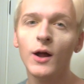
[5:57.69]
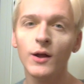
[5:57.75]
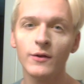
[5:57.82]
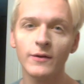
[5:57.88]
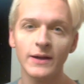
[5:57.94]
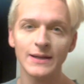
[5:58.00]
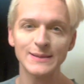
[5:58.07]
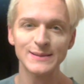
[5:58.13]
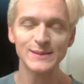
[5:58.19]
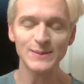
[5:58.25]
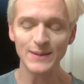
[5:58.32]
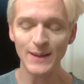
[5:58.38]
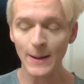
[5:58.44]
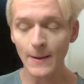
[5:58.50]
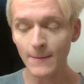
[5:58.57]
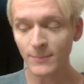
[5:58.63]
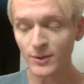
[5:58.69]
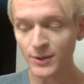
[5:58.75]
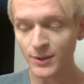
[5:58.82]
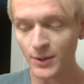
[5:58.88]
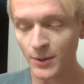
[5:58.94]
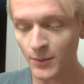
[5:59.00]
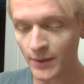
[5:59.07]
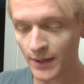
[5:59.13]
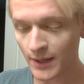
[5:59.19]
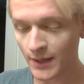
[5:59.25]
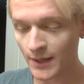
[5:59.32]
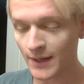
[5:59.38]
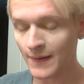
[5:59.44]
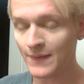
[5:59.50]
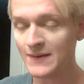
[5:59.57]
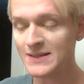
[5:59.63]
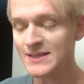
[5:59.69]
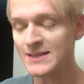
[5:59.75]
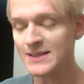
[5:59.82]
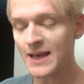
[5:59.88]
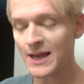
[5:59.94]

Alright, so now I'm going to go in, and this is